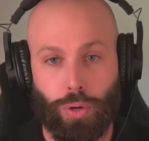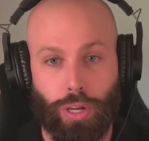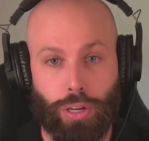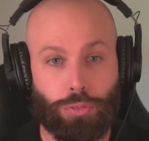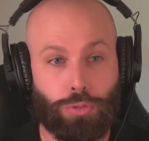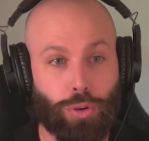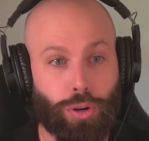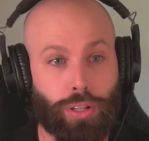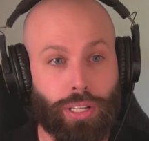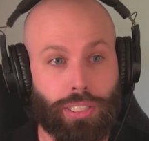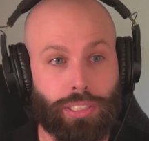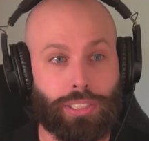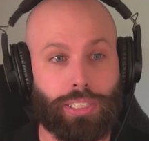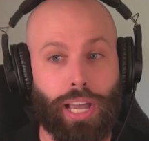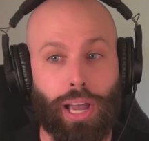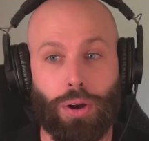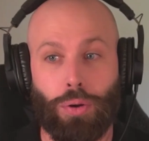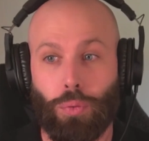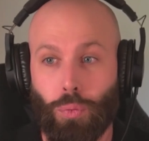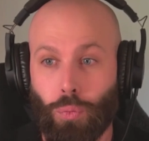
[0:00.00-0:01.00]
we've really
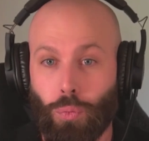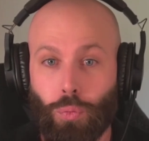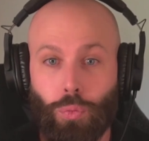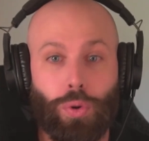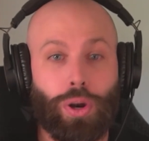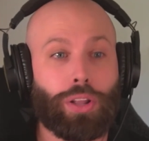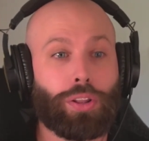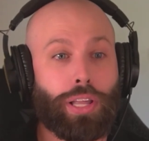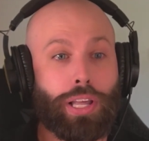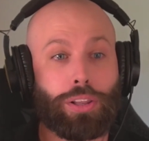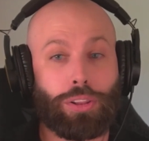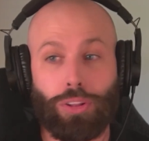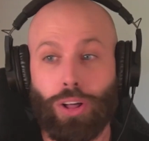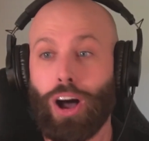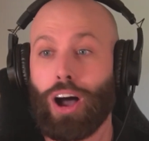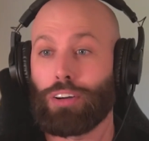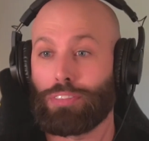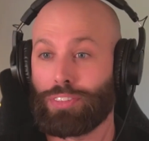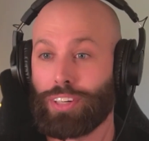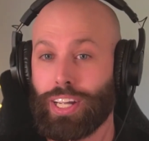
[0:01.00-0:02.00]
set really
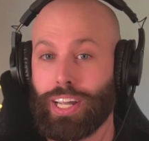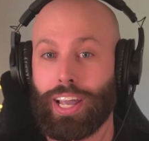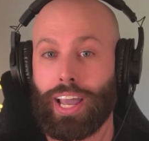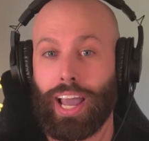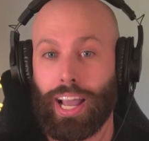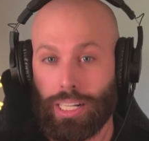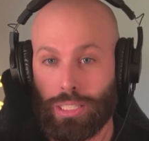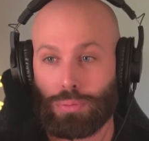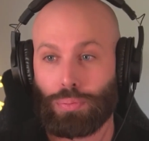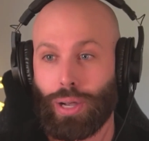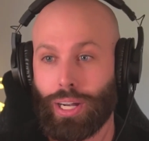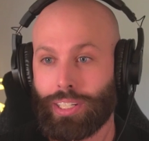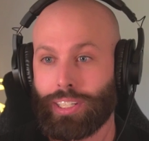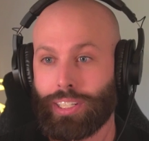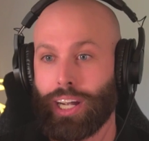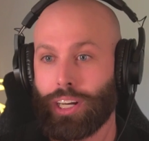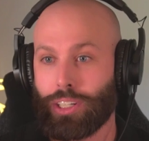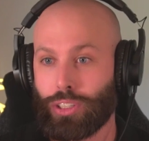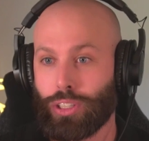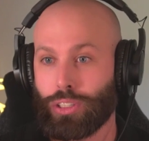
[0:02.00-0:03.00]
lofty
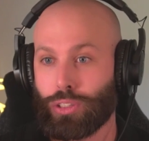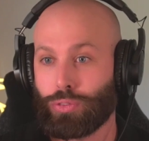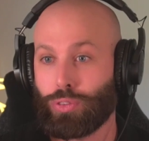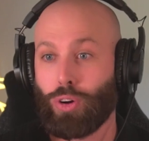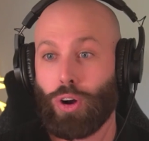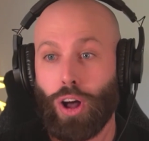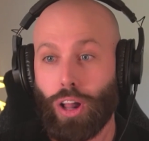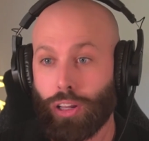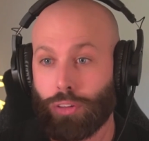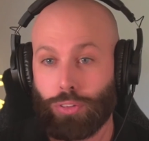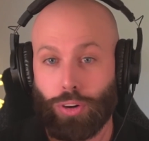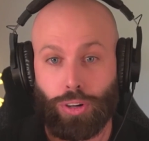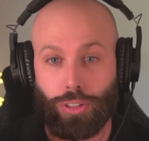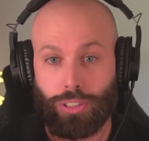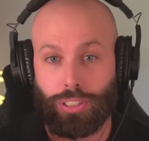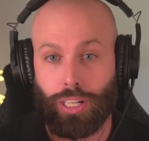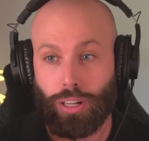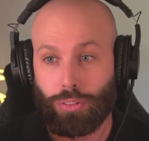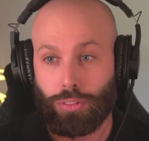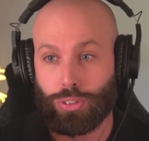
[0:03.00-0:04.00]
expectations for all of
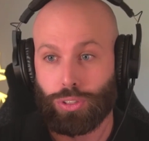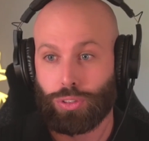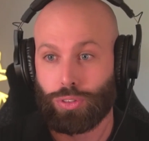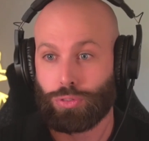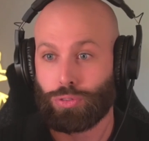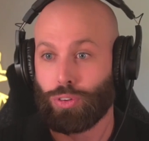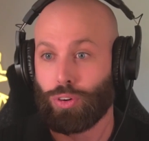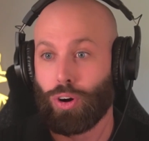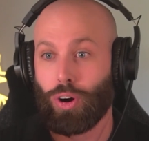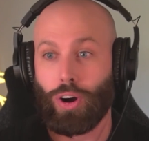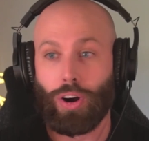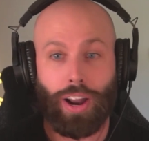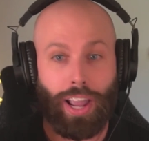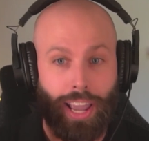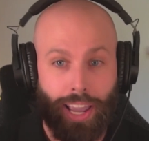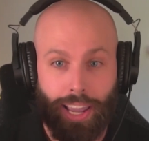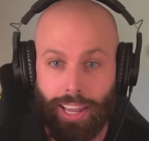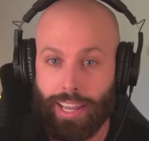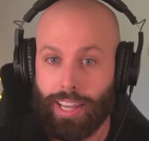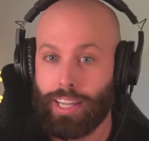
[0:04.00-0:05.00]
ourselves, for our
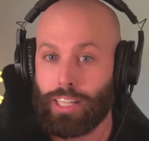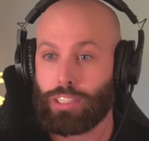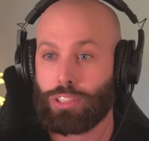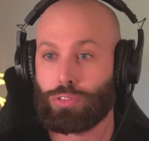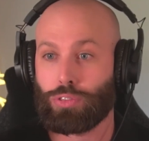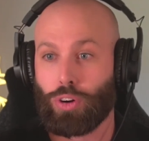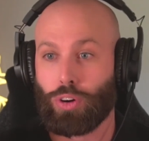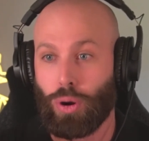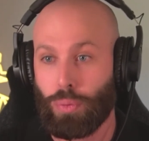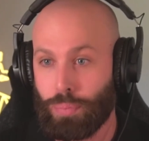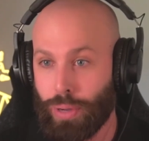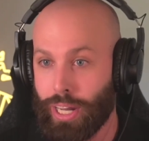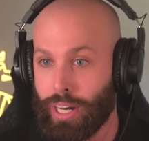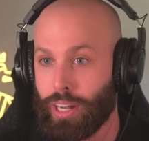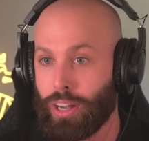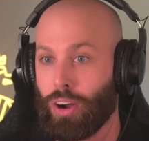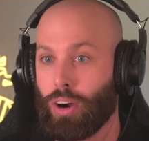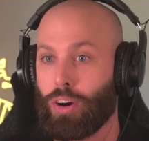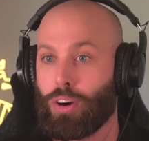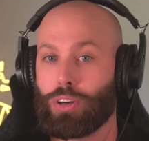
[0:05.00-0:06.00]
AEs, for our
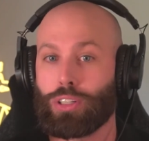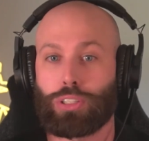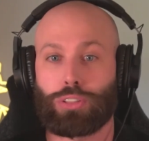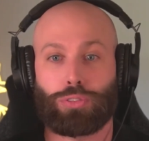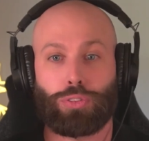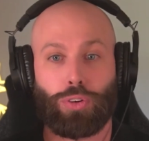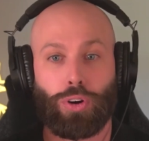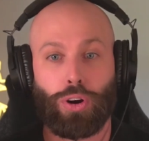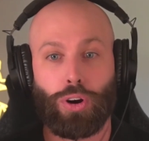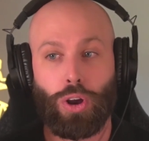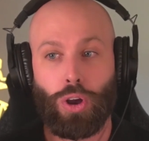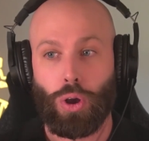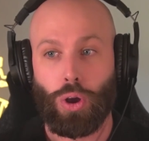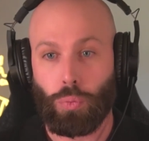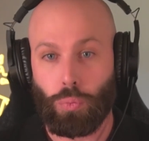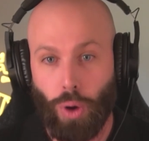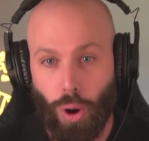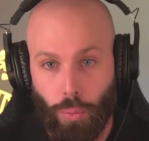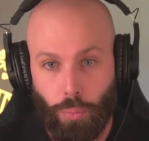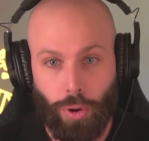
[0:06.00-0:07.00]
BDRs, for
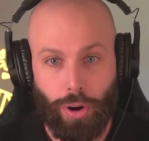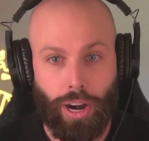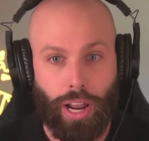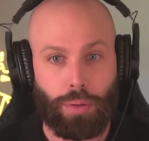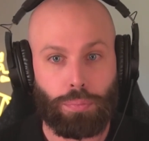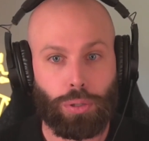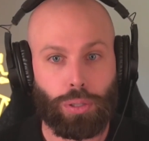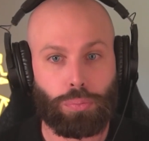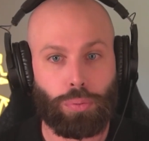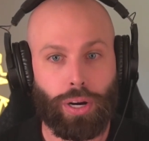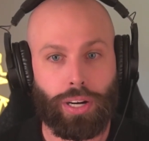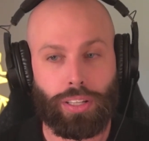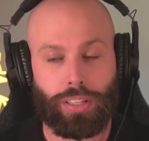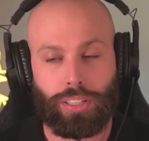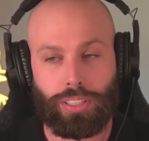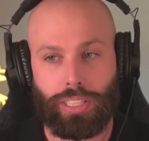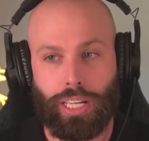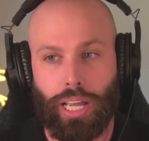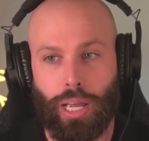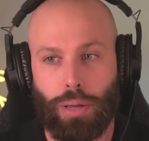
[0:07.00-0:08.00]
what we're able to bring to
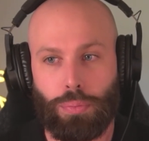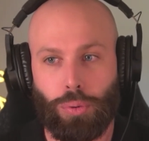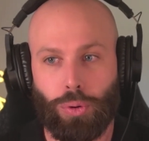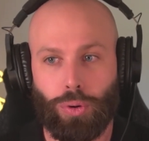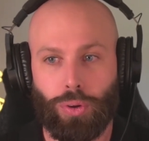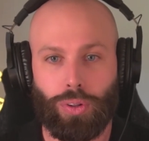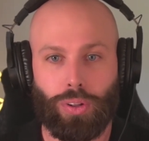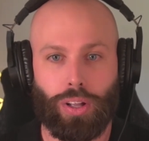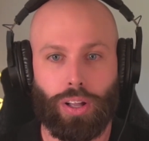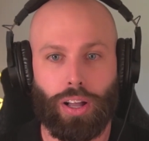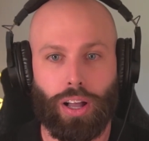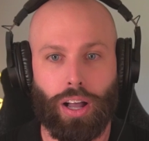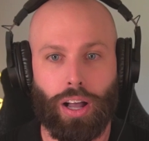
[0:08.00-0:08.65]
the table.